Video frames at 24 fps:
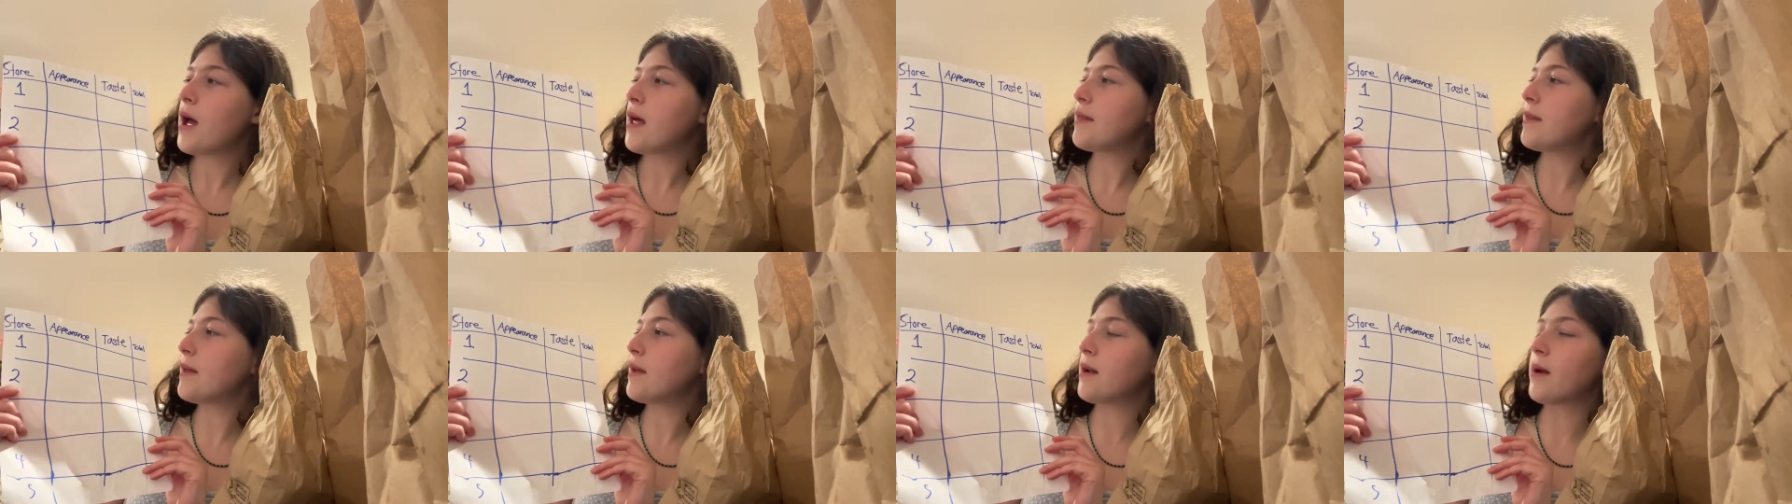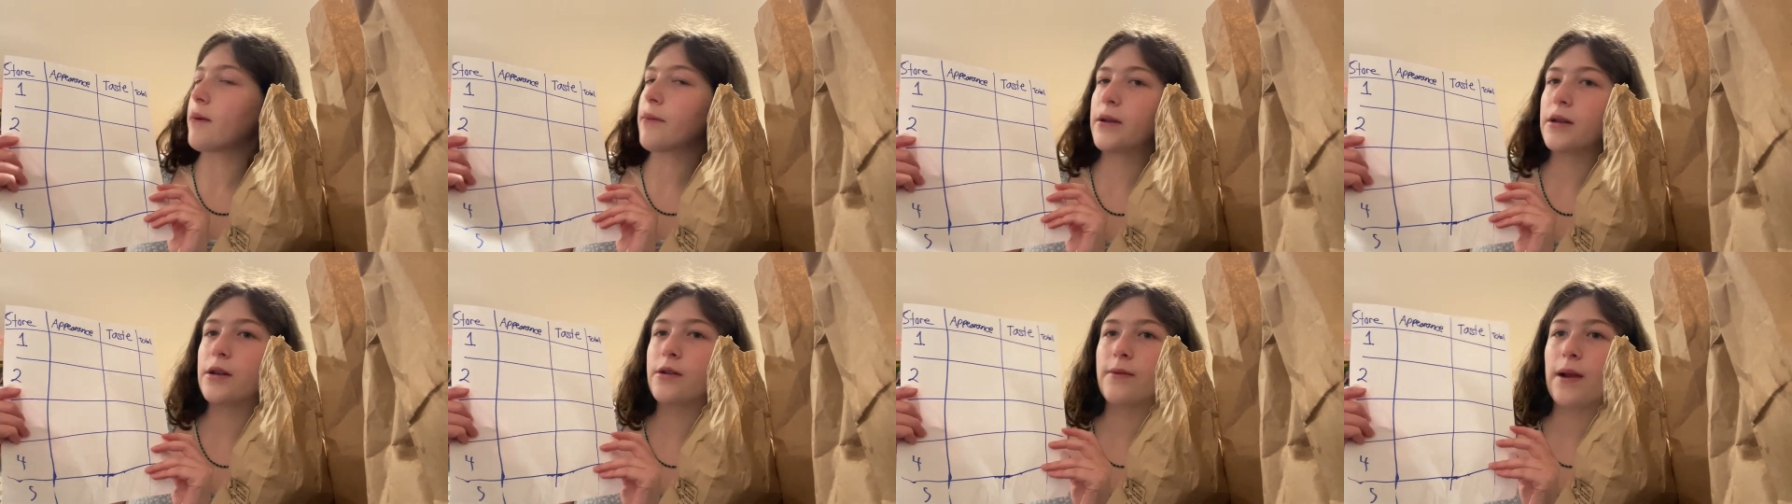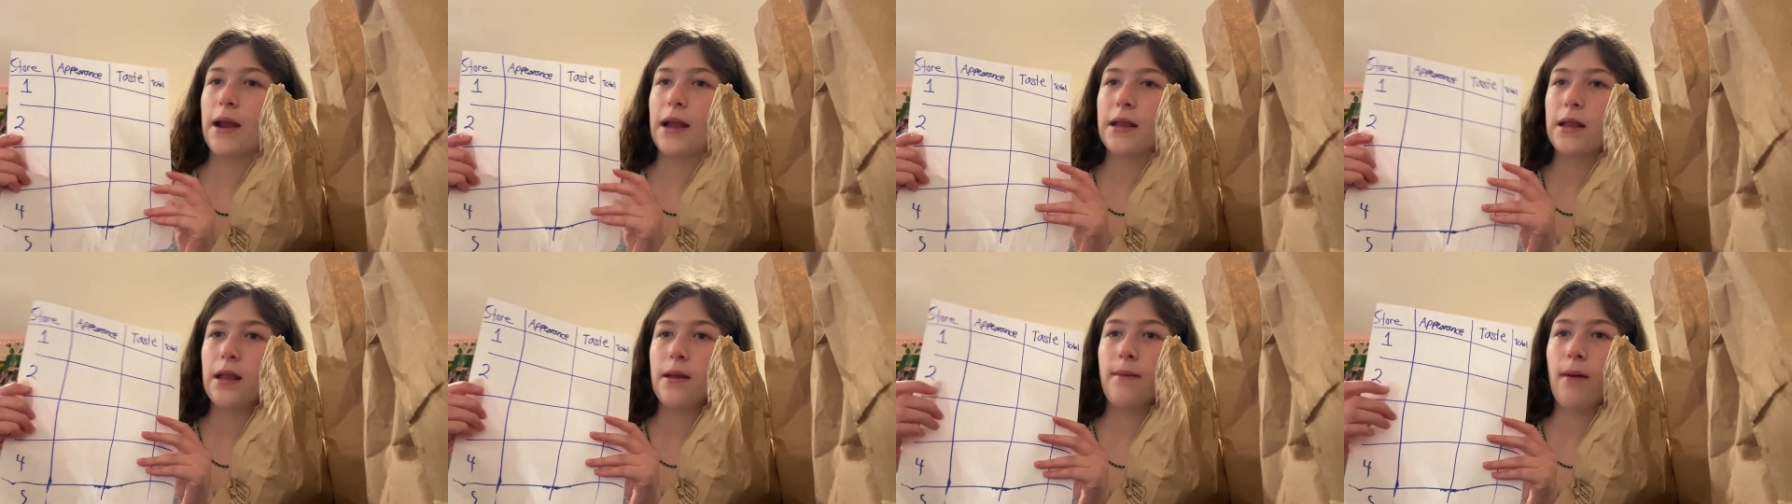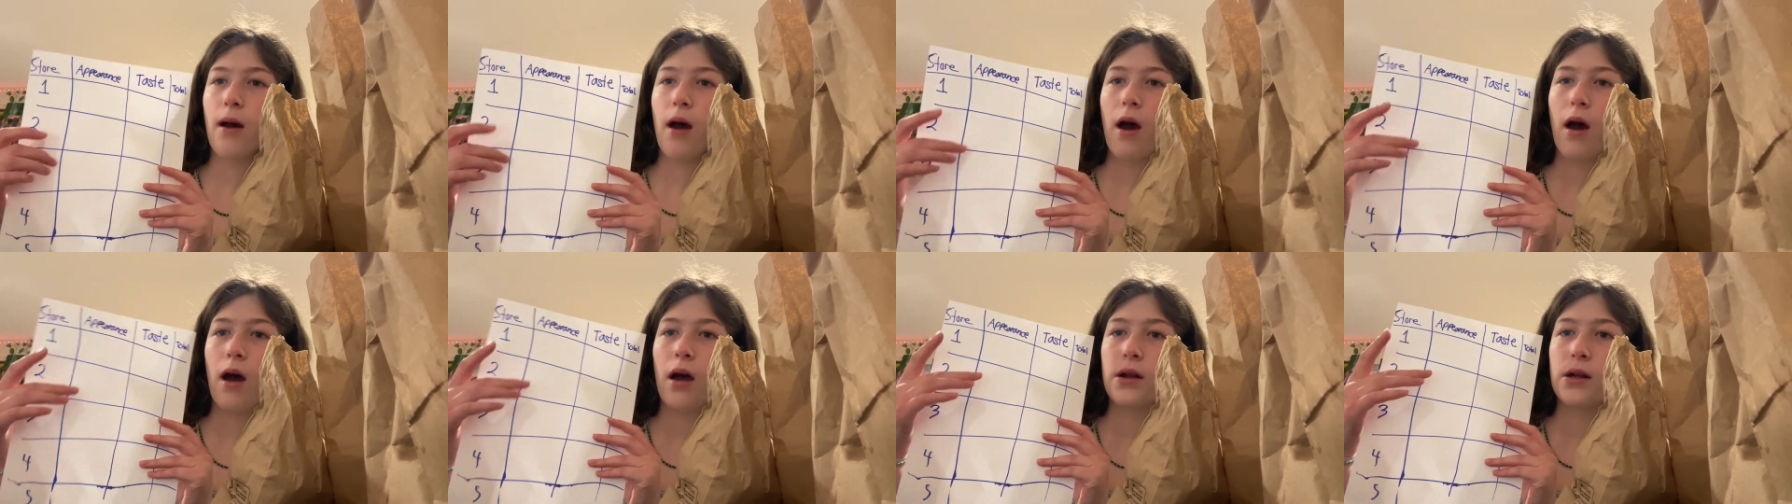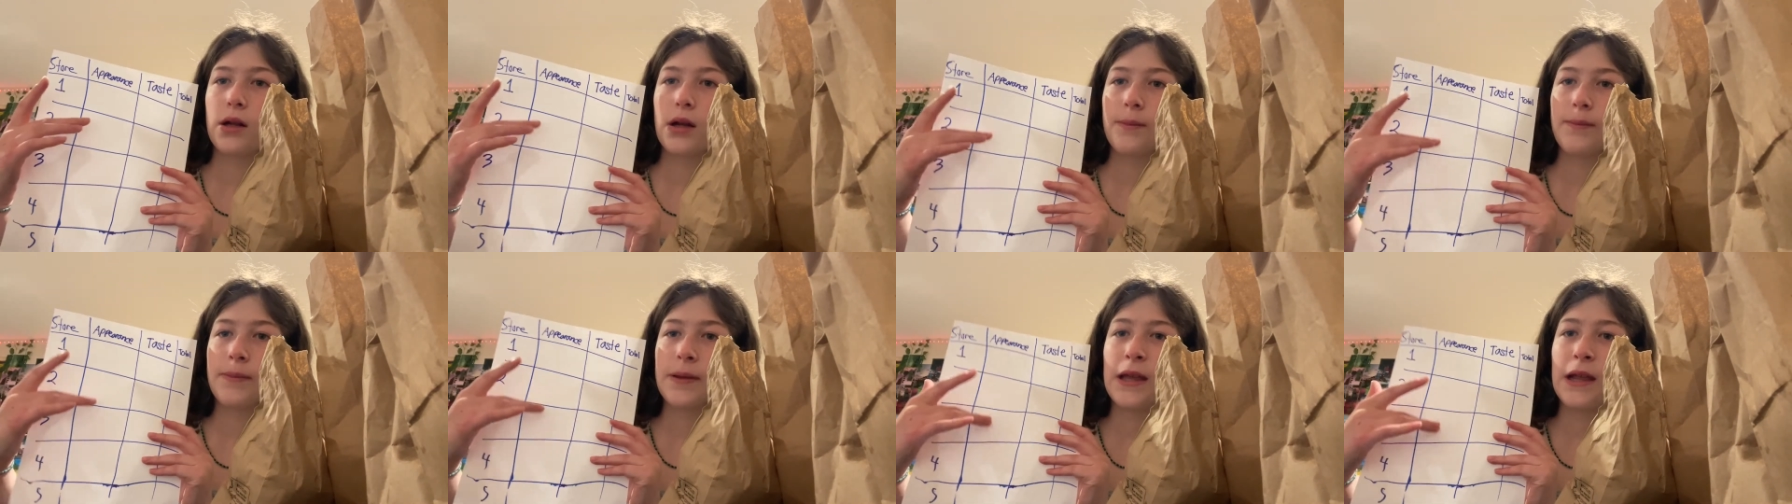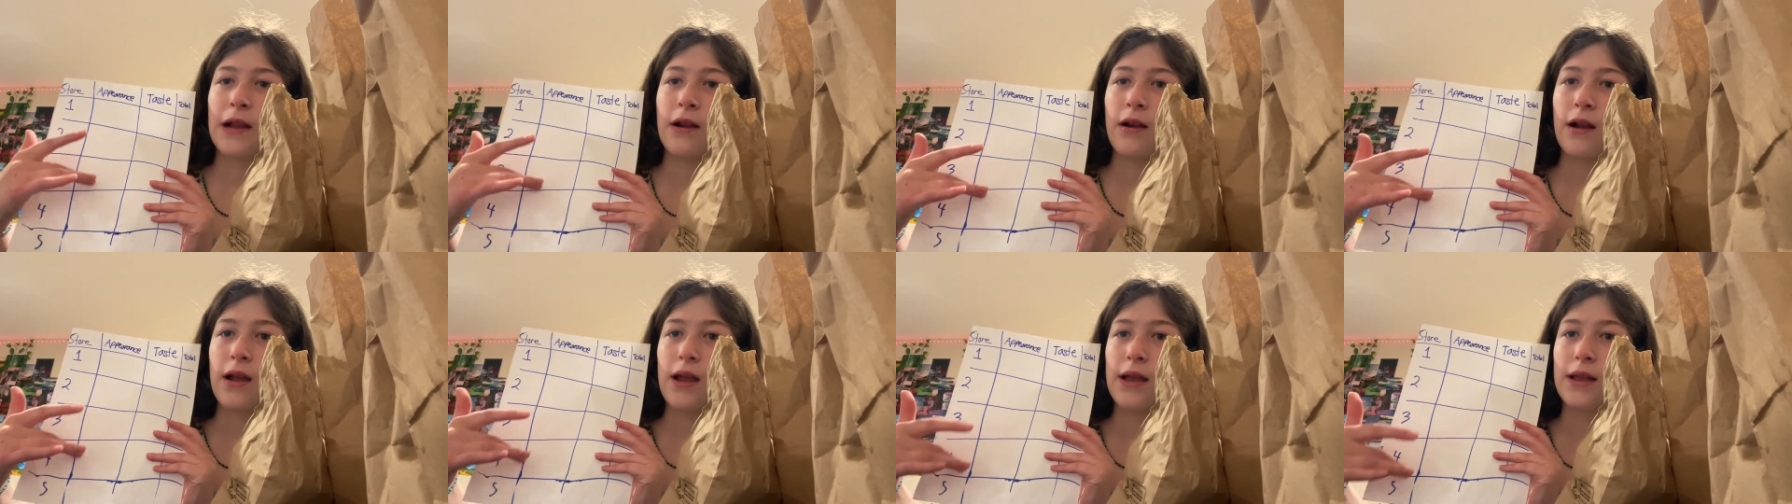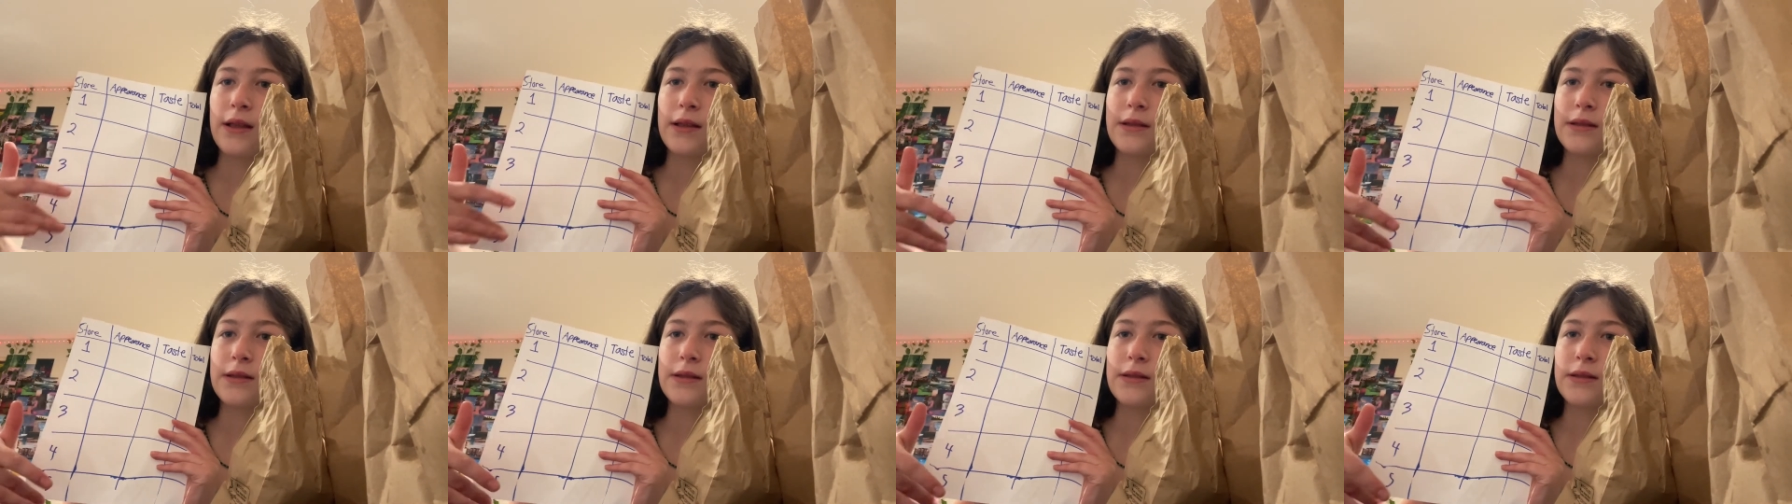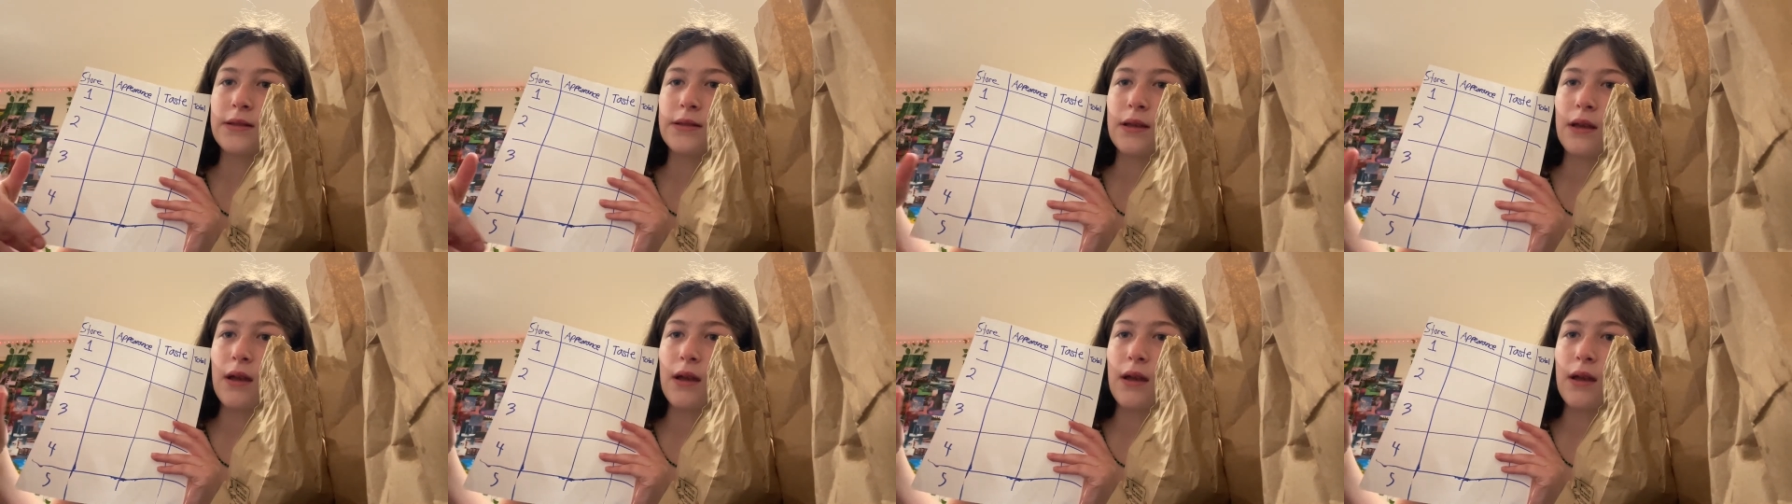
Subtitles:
Then I'm gonna rate them on appearance,